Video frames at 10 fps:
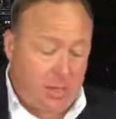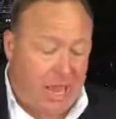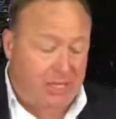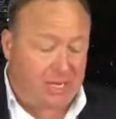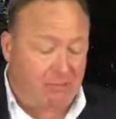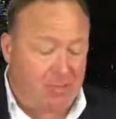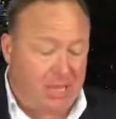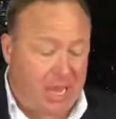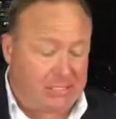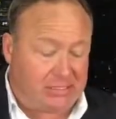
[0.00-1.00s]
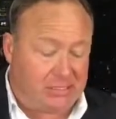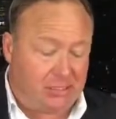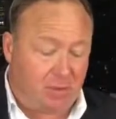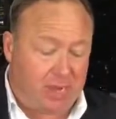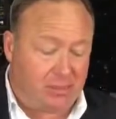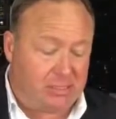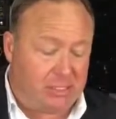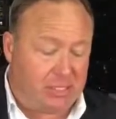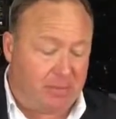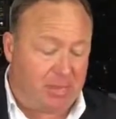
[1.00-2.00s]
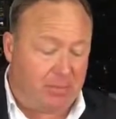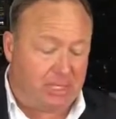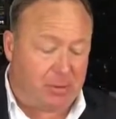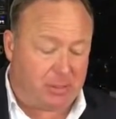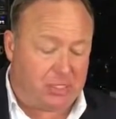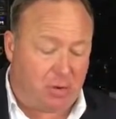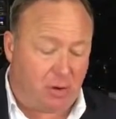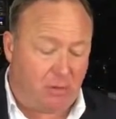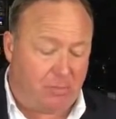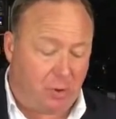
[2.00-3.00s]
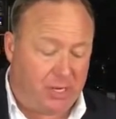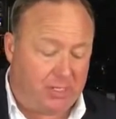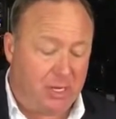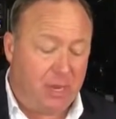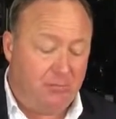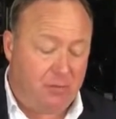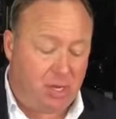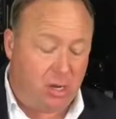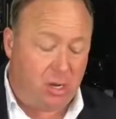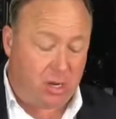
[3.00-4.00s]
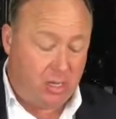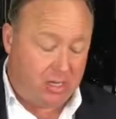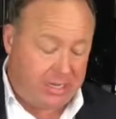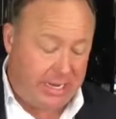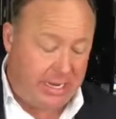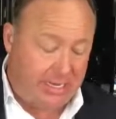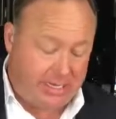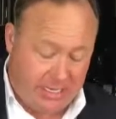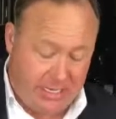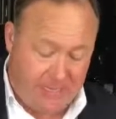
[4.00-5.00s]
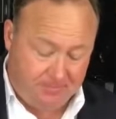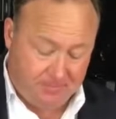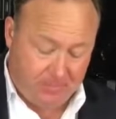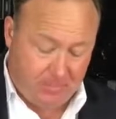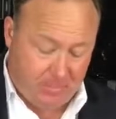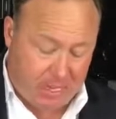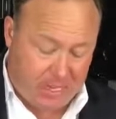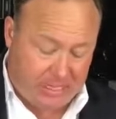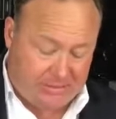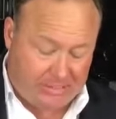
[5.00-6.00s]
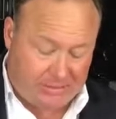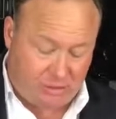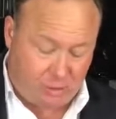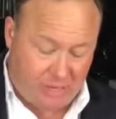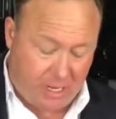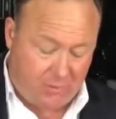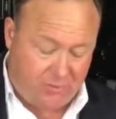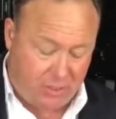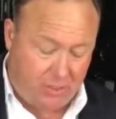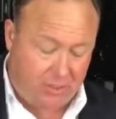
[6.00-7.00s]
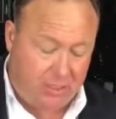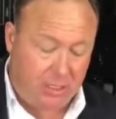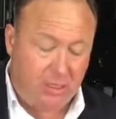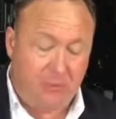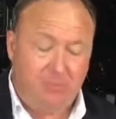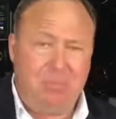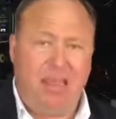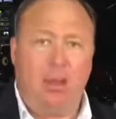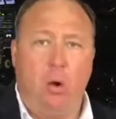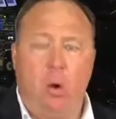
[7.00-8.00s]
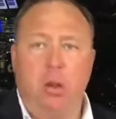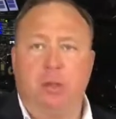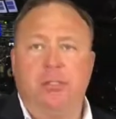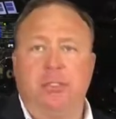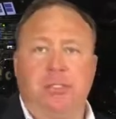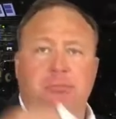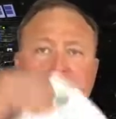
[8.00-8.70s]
Ex-FBI Assistant Director says upcoming Inspector General report is pure TNT. Again, says it's 302s being ordered to